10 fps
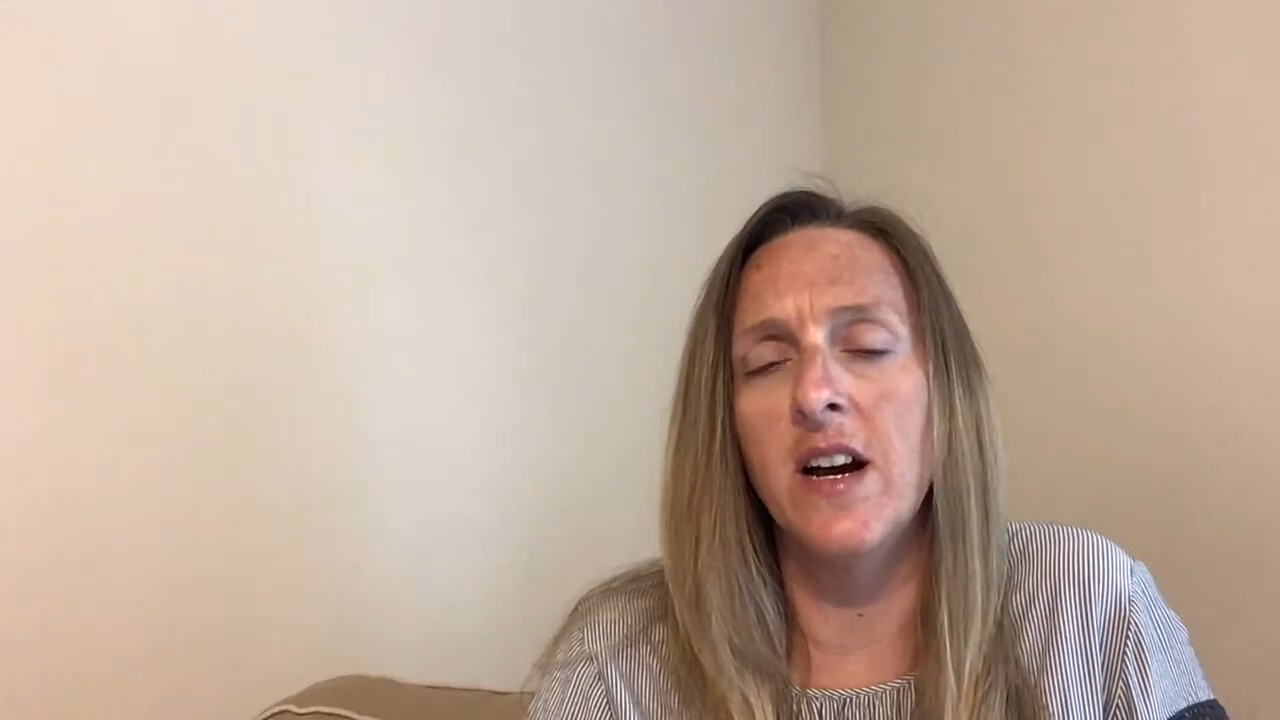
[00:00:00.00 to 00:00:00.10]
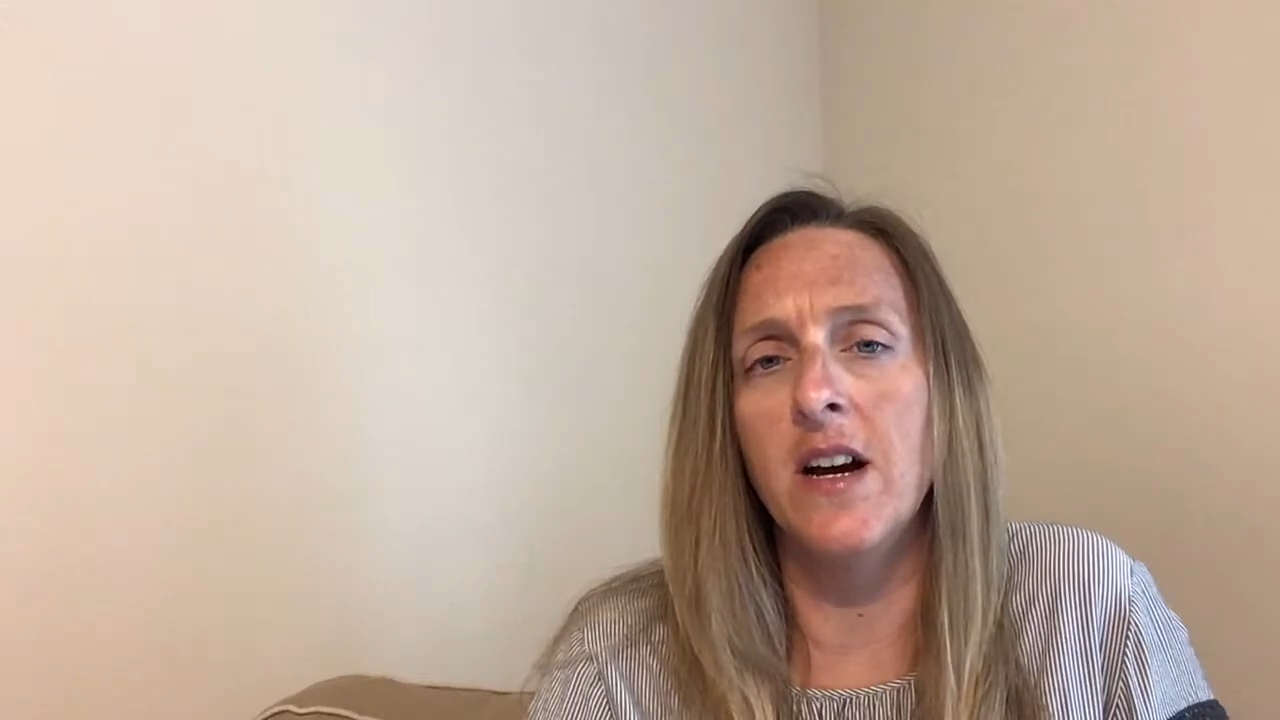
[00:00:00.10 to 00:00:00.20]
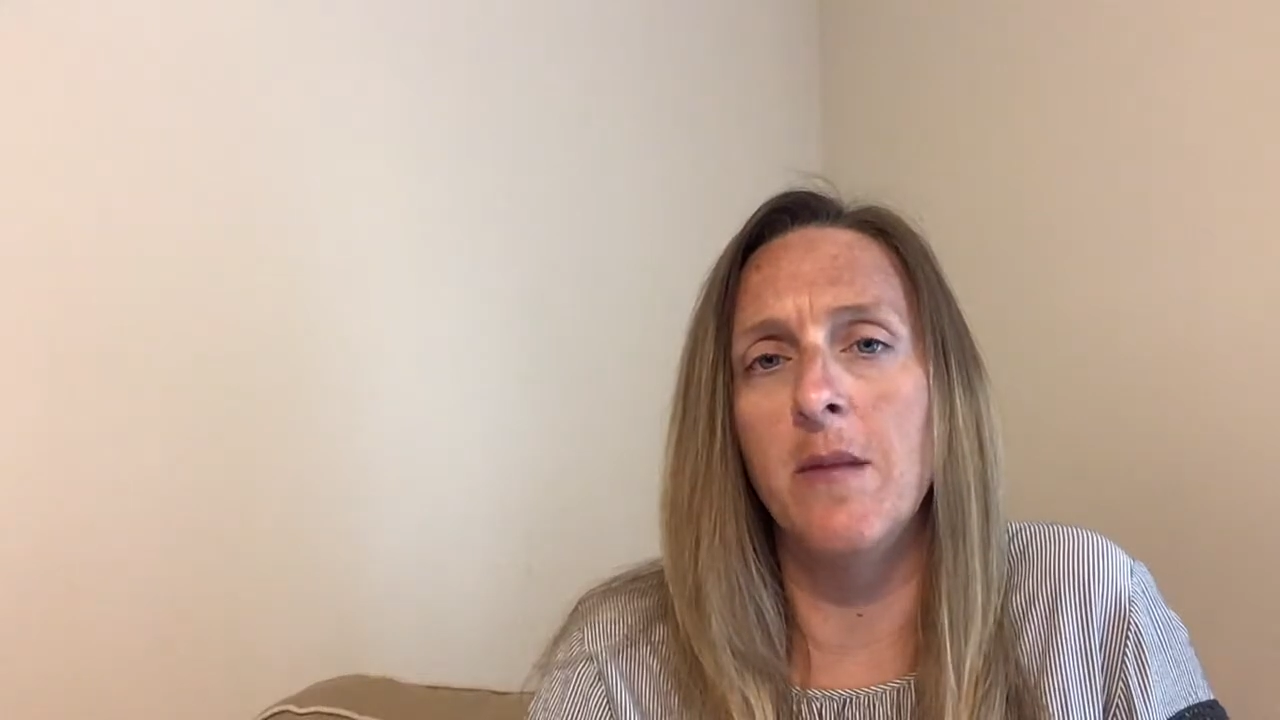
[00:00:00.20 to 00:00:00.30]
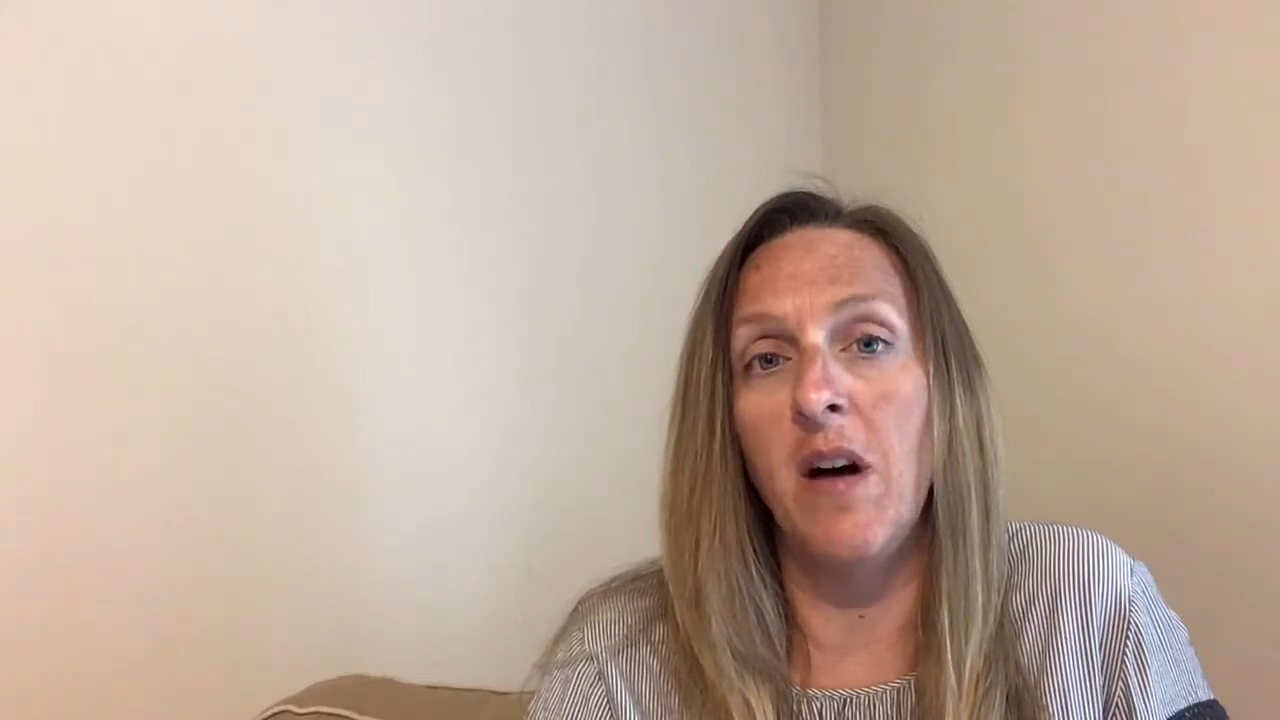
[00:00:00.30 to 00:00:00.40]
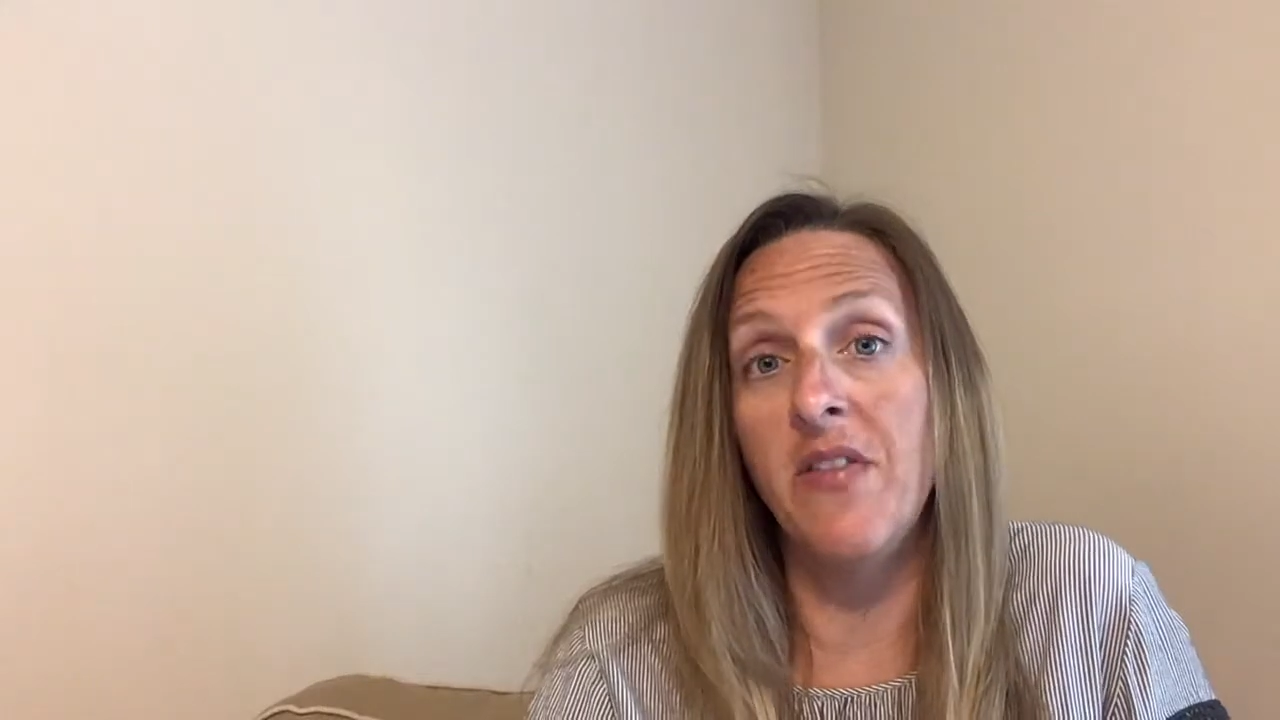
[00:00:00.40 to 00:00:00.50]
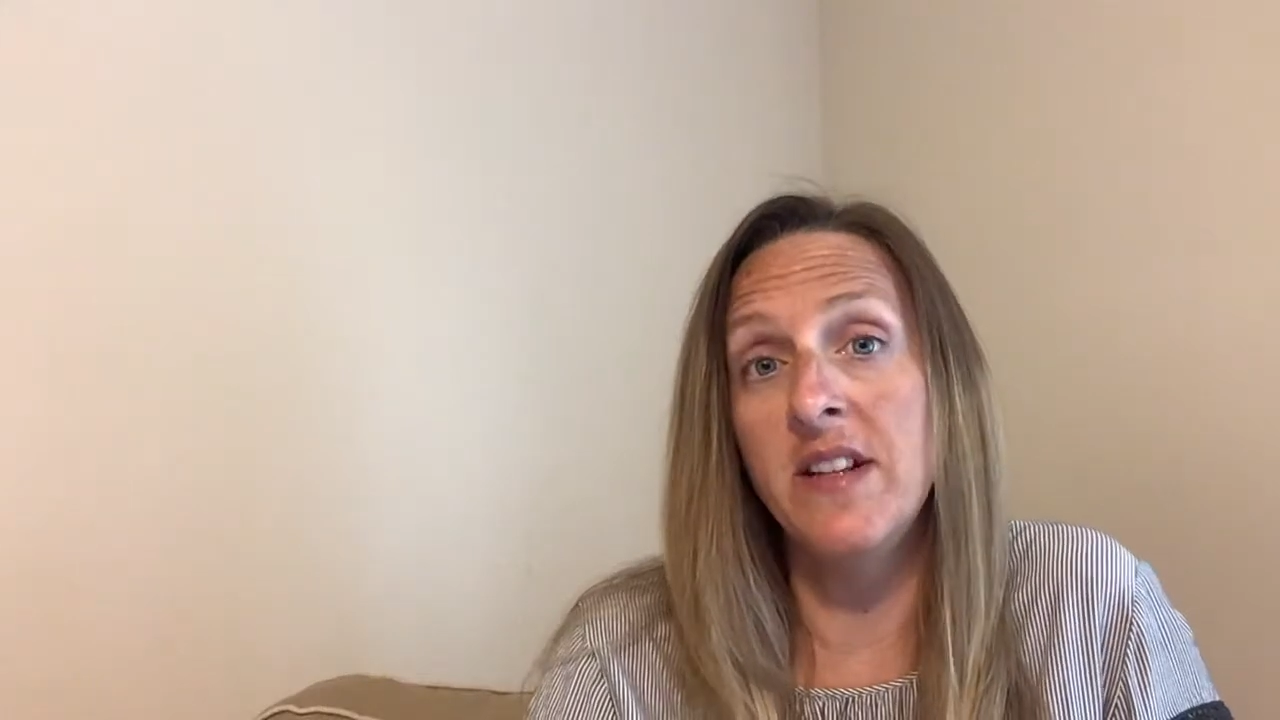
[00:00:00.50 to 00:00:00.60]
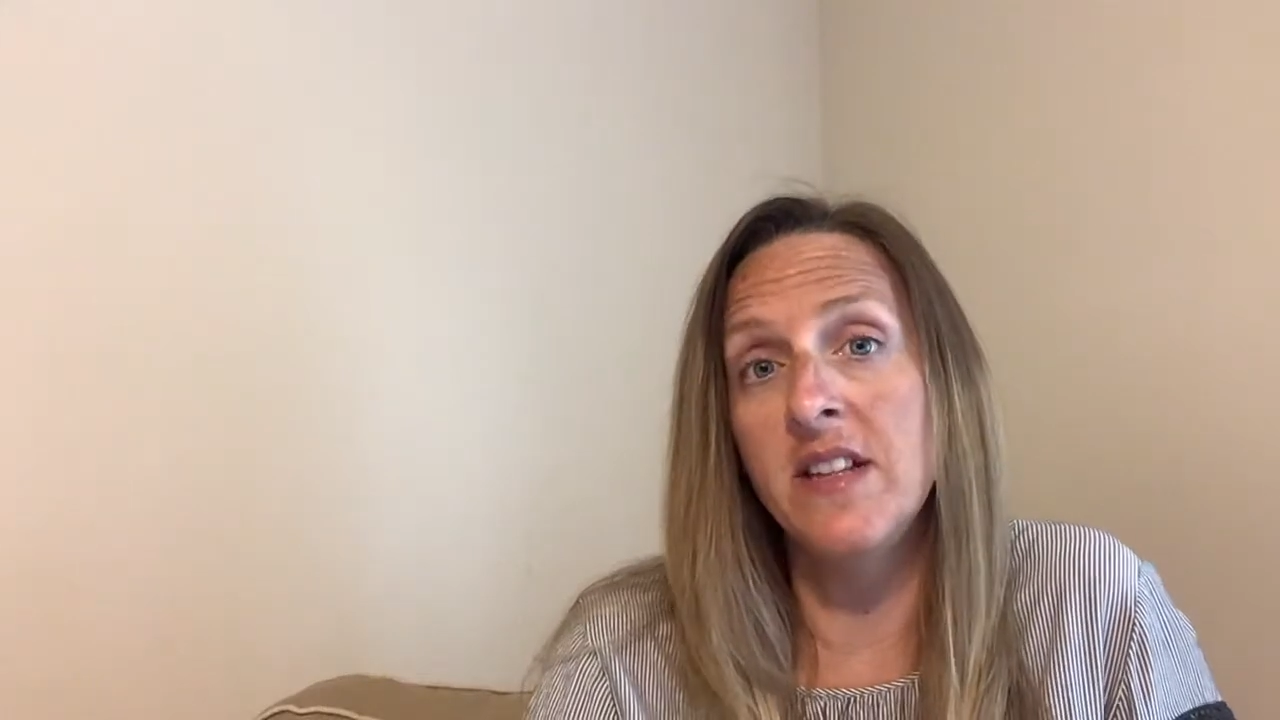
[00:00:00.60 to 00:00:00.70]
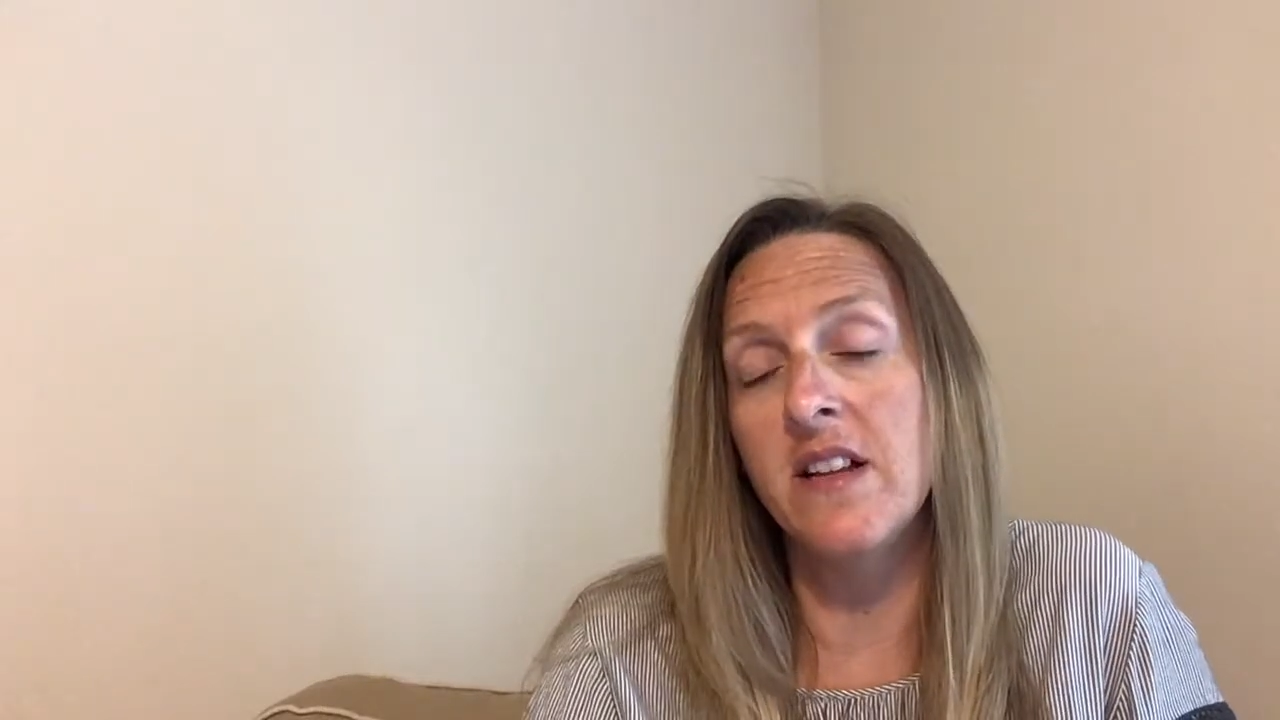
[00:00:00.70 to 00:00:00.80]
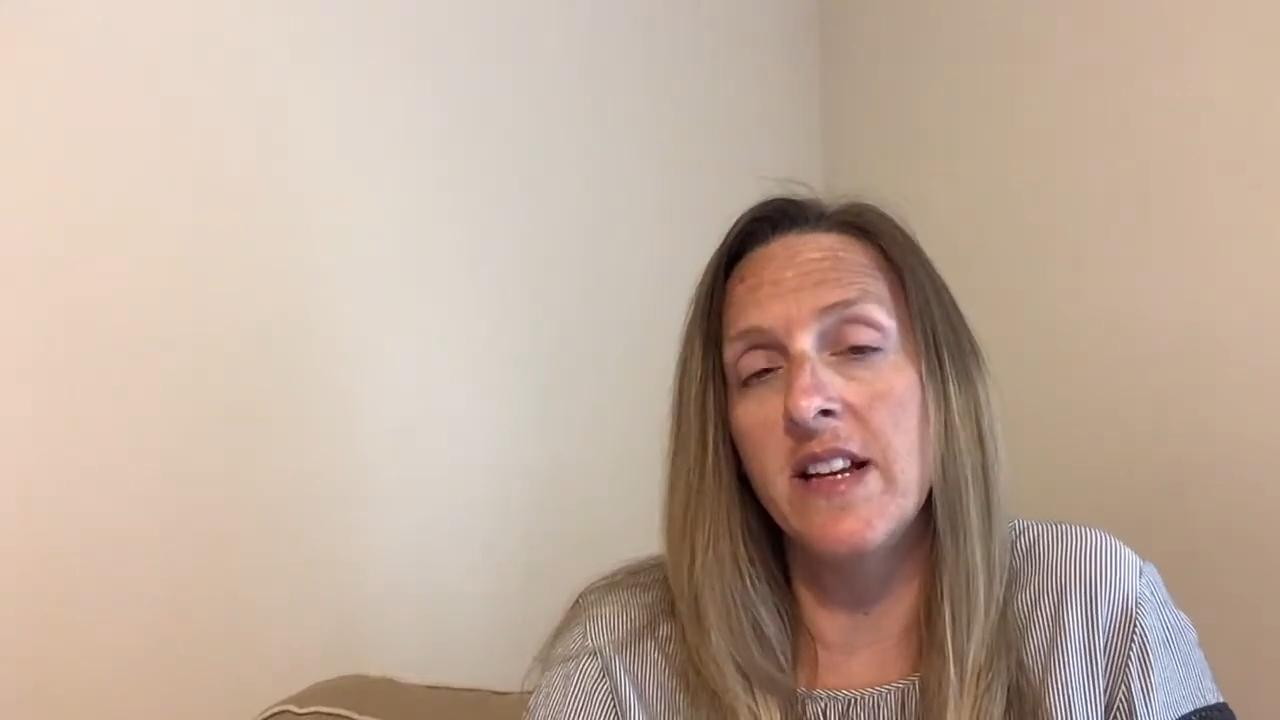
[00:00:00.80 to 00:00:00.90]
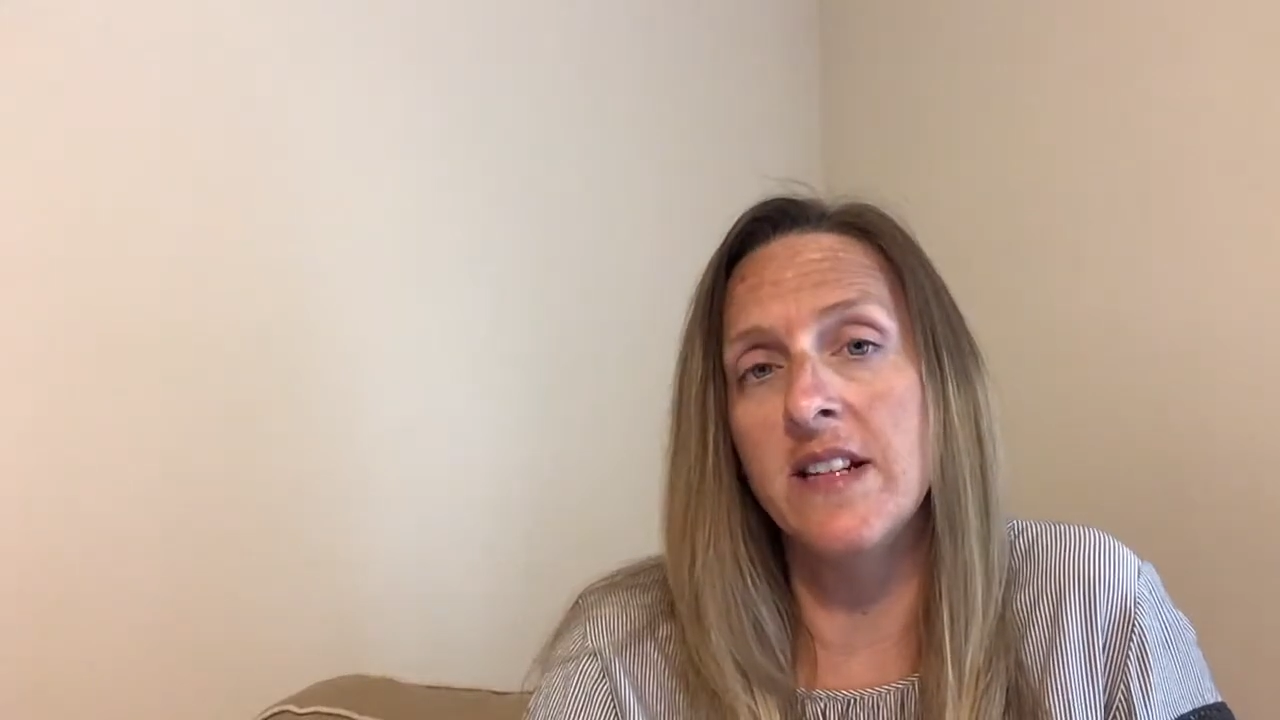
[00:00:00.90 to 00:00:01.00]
authentically